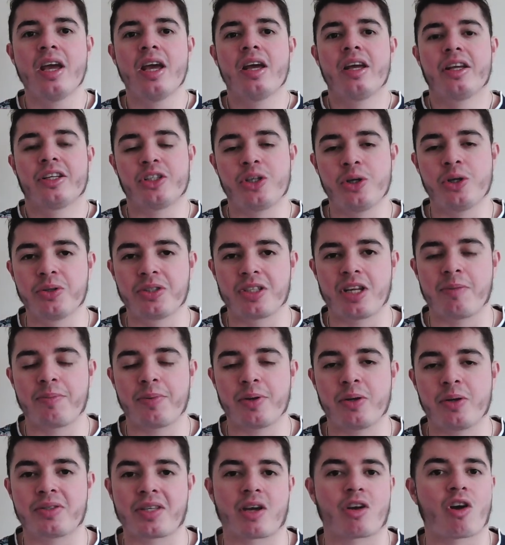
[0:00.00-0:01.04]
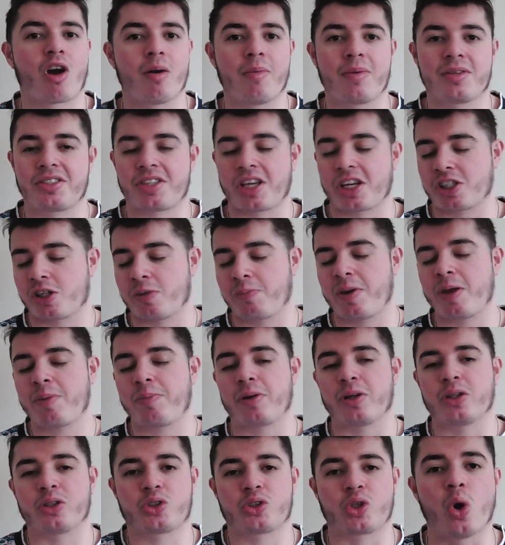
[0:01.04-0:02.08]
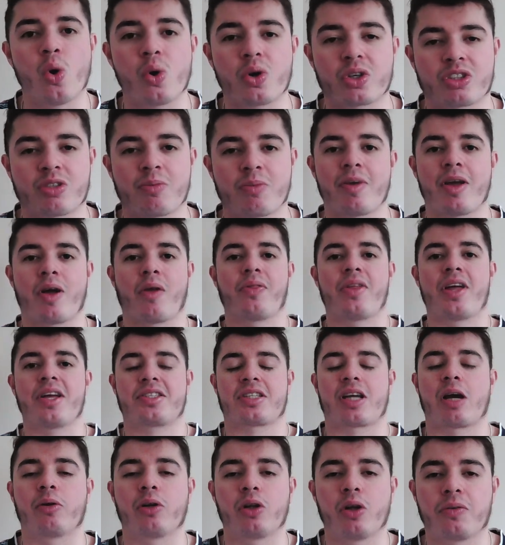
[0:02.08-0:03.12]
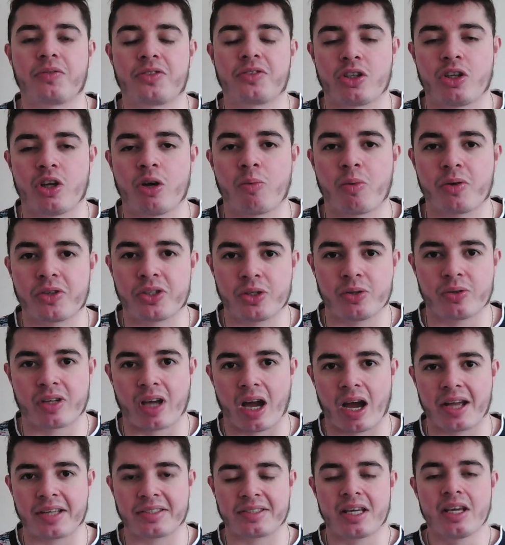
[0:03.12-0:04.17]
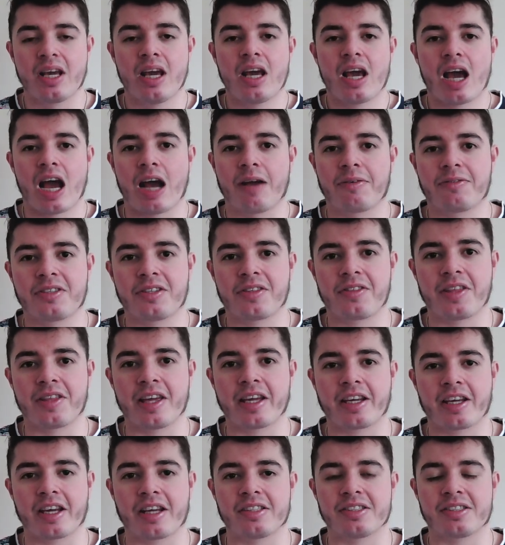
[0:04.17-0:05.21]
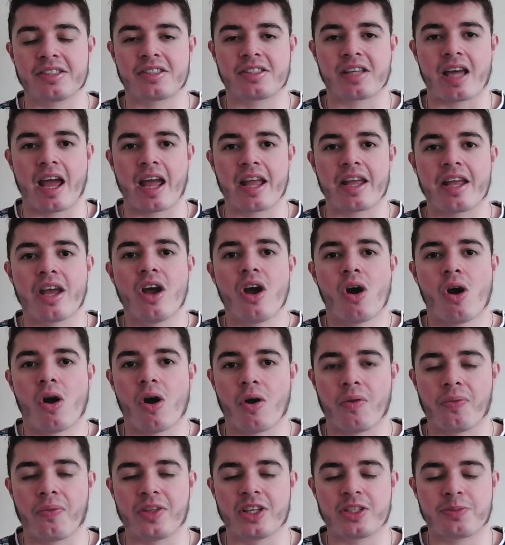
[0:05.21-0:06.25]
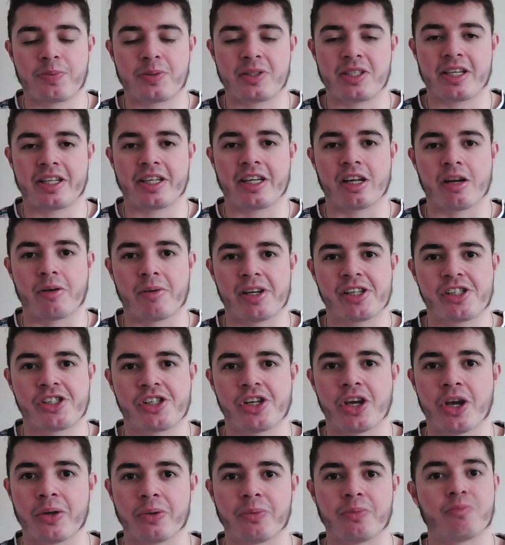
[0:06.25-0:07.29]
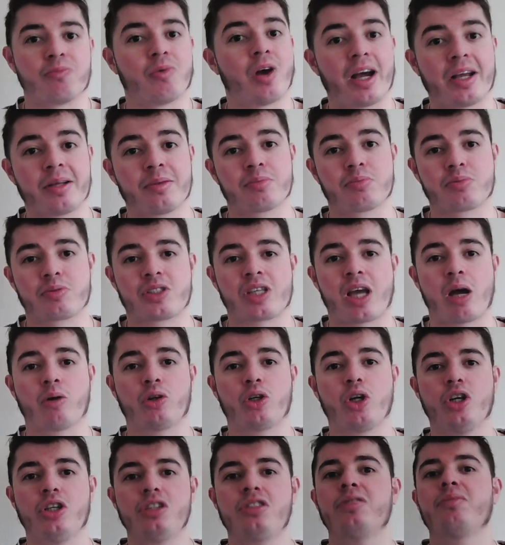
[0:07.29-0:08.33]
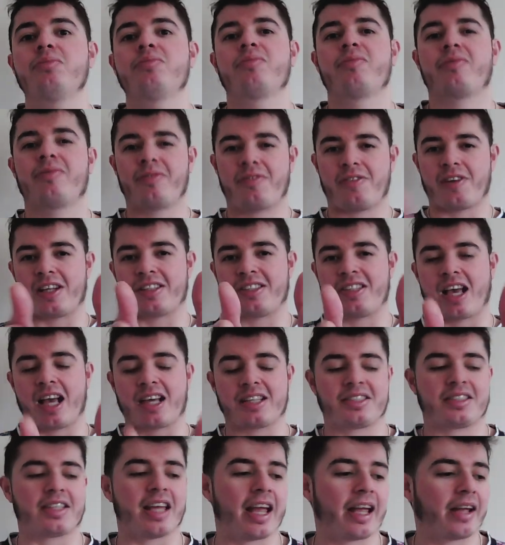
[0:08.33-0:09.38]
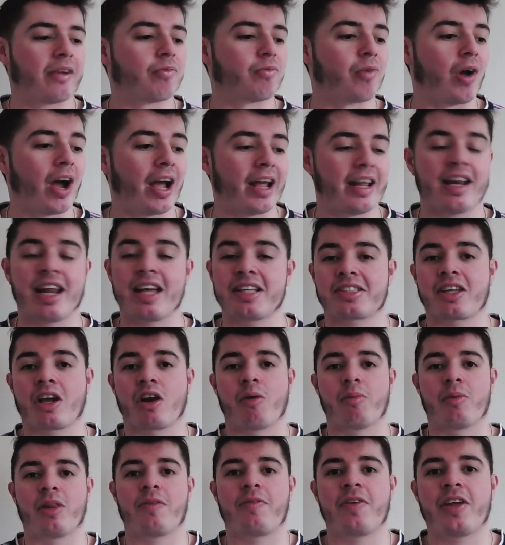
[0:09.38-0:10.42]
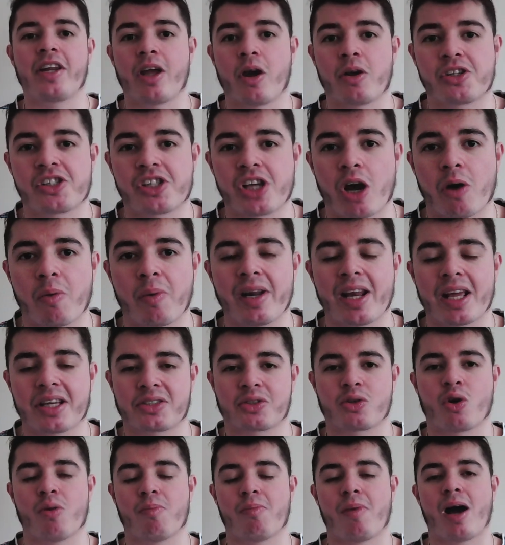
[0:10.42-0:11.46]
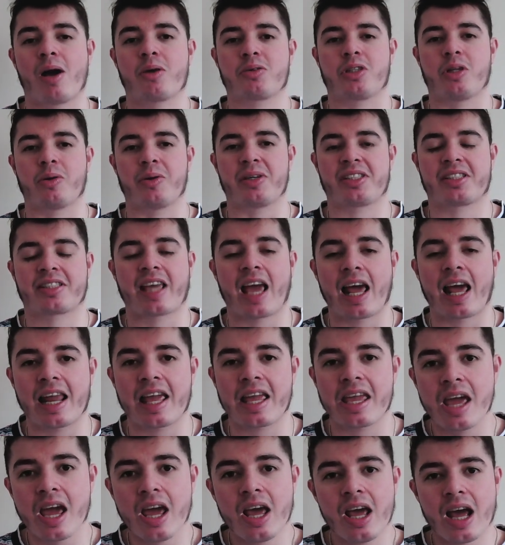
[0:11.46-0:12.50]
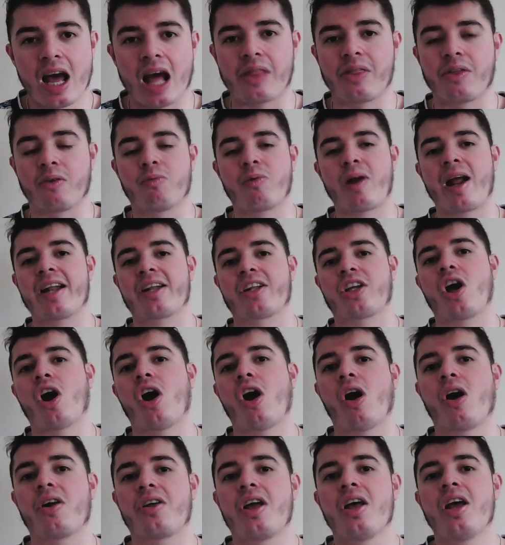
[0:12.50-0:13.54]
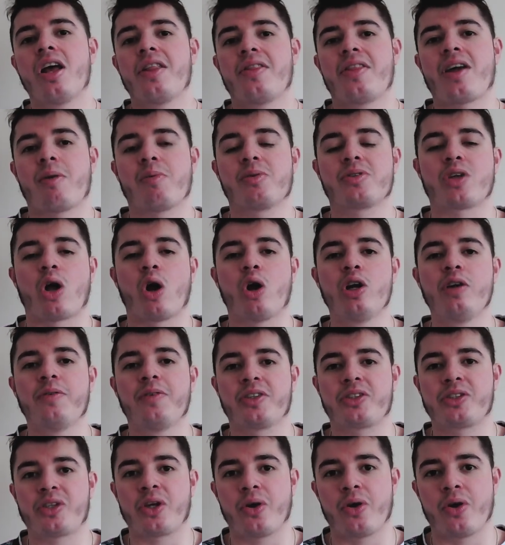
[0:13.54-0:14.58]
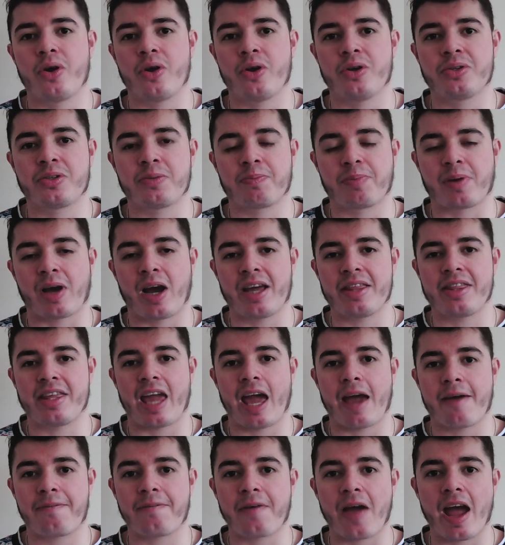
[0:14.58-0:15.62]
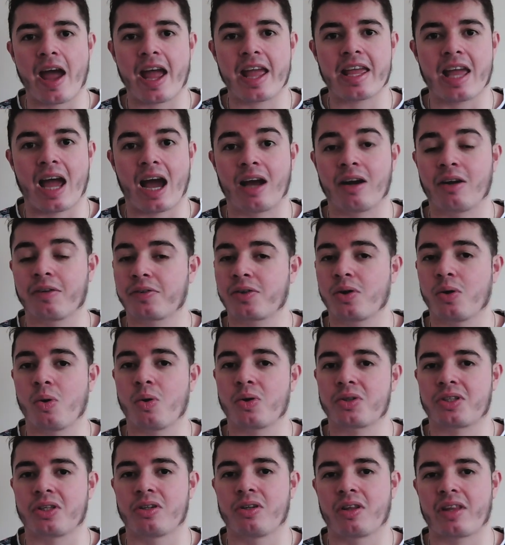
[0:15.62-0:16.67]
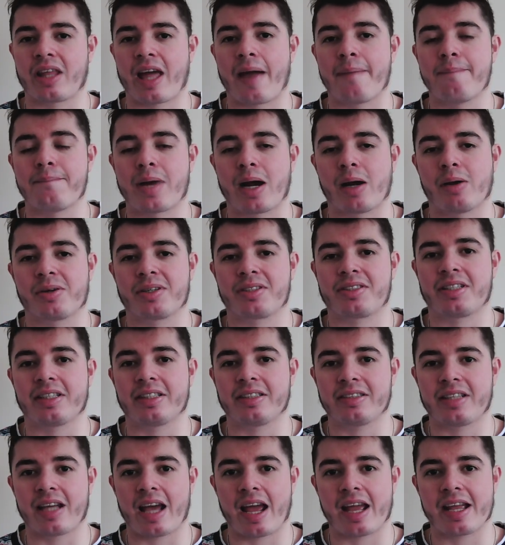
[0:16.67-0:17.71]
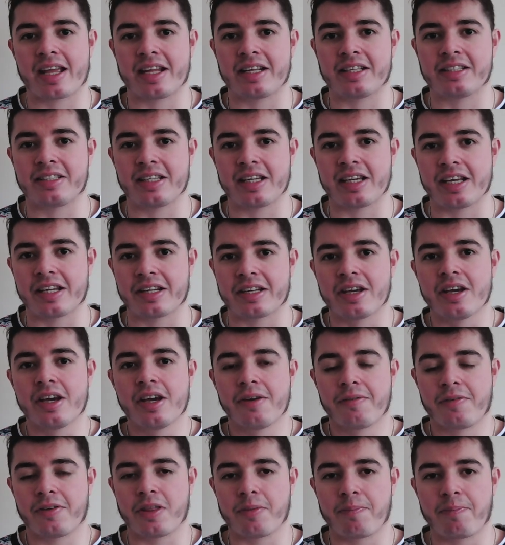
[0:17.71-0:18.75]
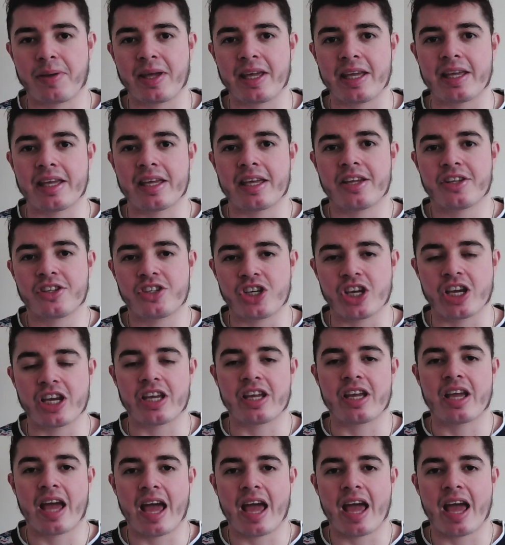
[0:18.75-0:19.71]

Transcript: Use and abuse that comment section, people, and talk to me on this. I'd love to know what you guys have to think and say on this particular issue. Right, sound good? Fantastic. Right, let's get on with the video, shall we? Let's talk Myles Lewis-Skelly and the red card that was overturned by the FA, and of course another embarrassing day indeed for the PGMOL.